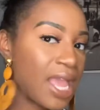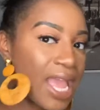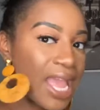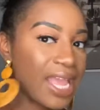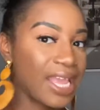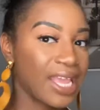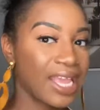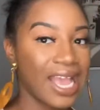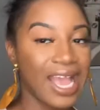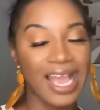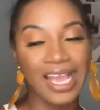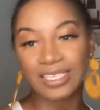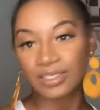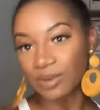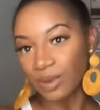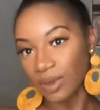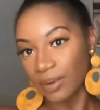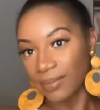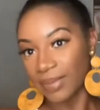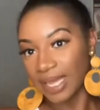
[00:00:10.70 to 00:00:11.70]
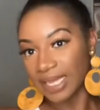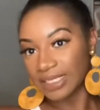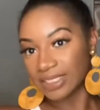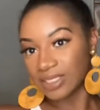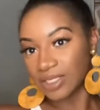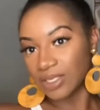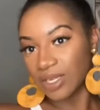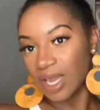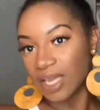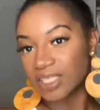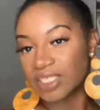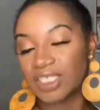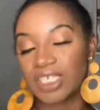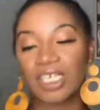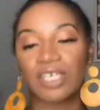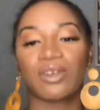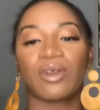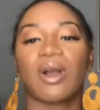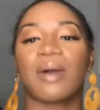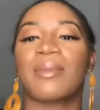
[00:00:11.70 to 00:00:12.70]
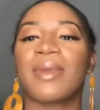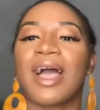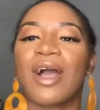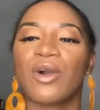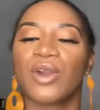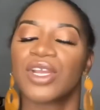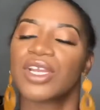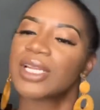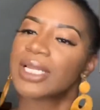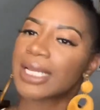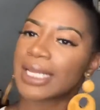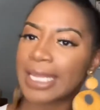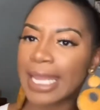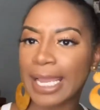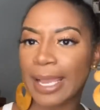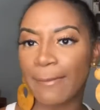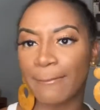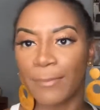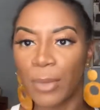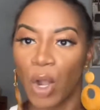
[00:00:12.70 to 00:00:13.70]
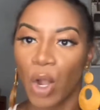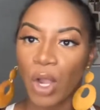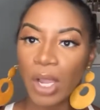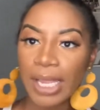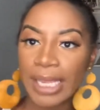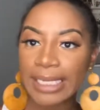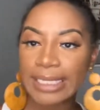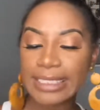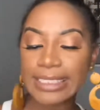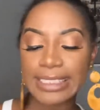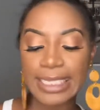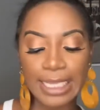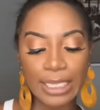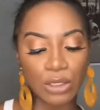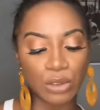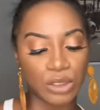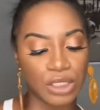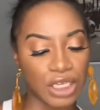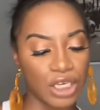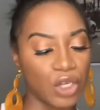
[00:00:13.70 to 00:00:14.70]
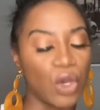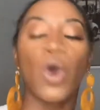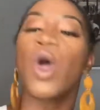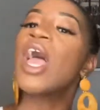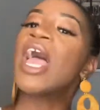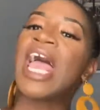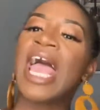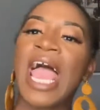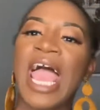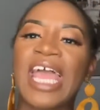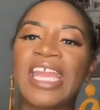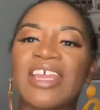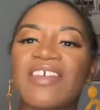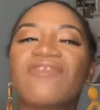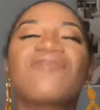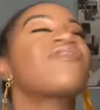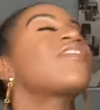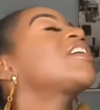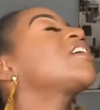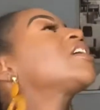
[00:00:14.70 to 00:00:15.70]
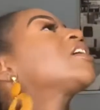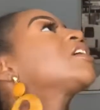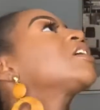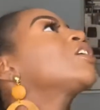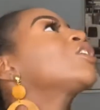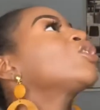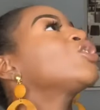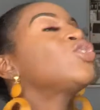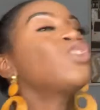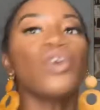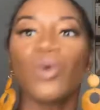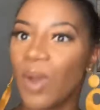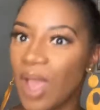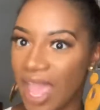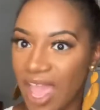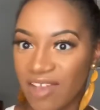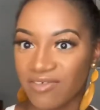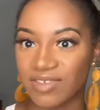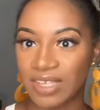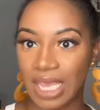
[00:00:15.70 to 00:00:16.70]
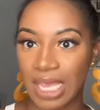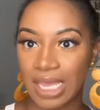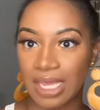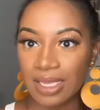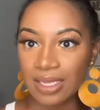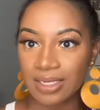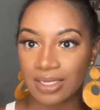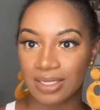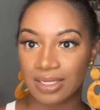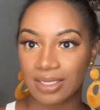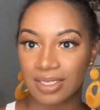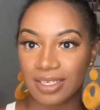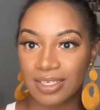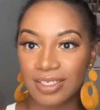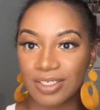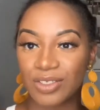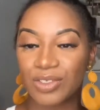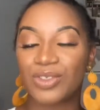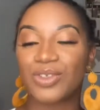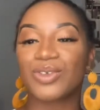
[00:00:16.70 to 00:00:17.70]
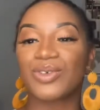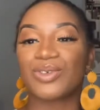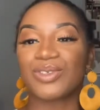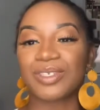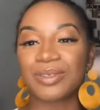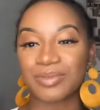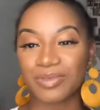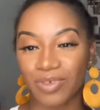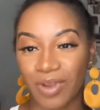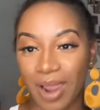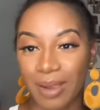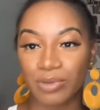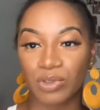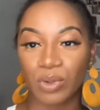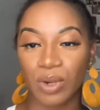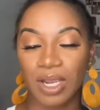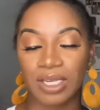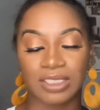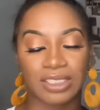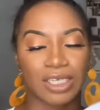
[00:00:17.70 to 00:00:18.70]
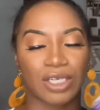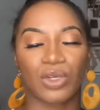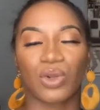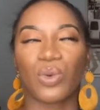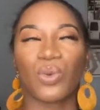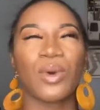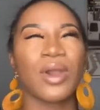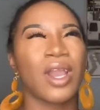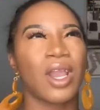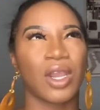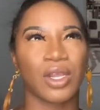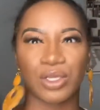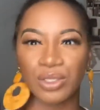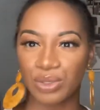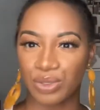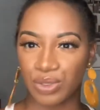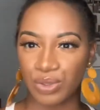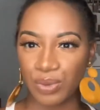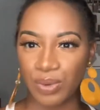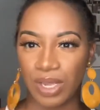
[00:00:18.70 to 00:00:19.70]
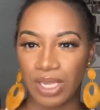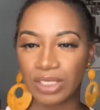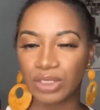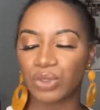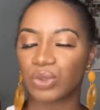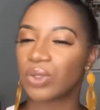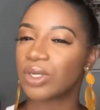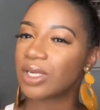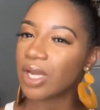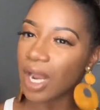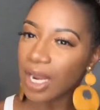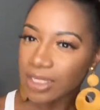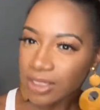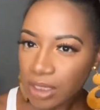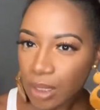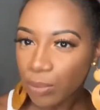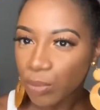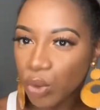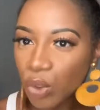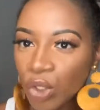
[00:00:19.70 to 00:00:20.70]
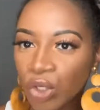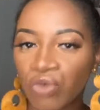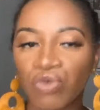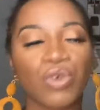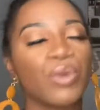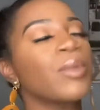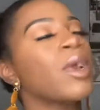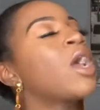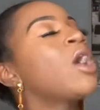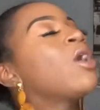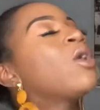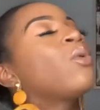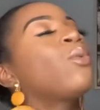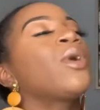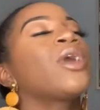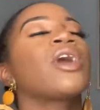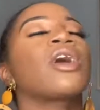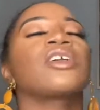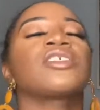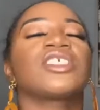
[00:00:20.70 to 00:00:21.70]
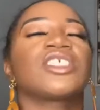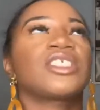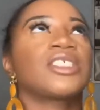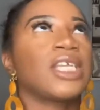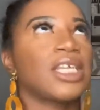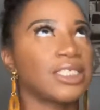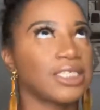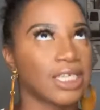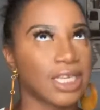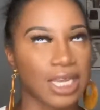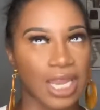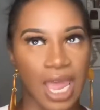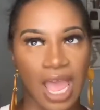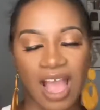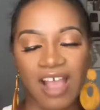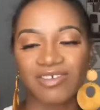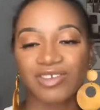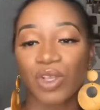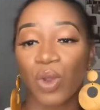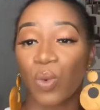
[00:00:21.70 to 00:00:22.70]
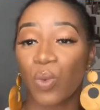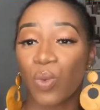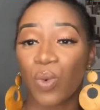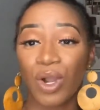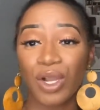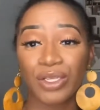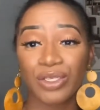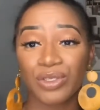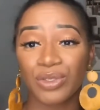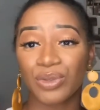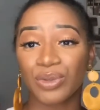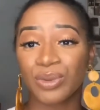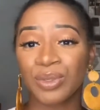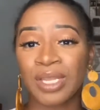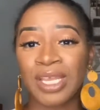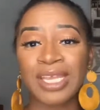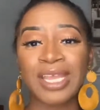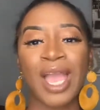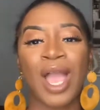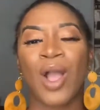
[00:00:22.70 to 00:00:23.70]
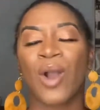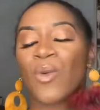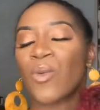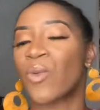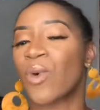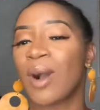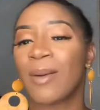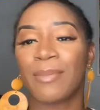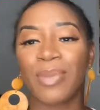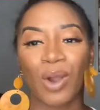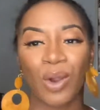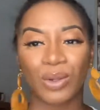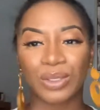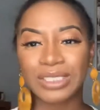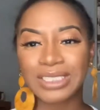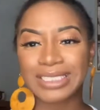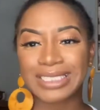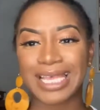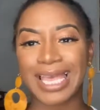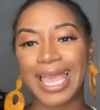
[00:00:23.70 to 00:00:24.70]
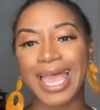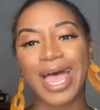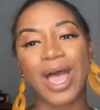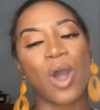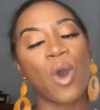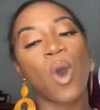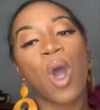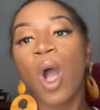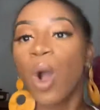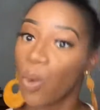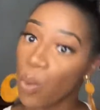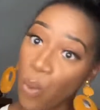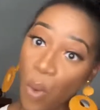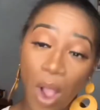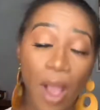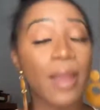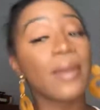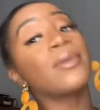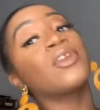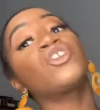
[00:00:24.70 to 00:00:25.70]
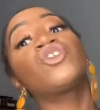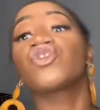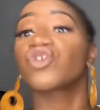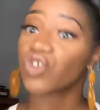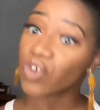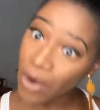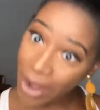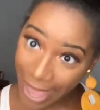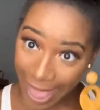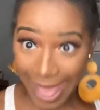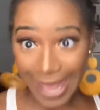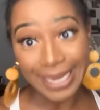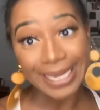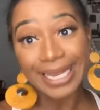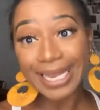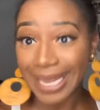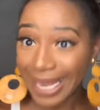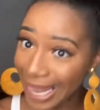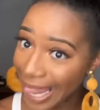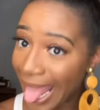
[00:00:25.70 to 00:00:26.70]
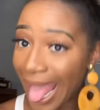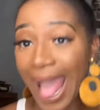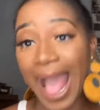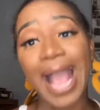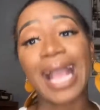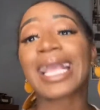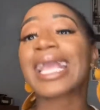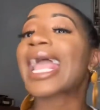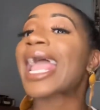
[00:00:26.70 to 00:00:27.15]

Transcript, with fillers: hey guys welcome back to our channel i'm out here looking like a bald-headed skittle diddle and if you have yet to subscribe to our channel what are you doing join our support group we are just changing lives one unit one ponytail one dreadlock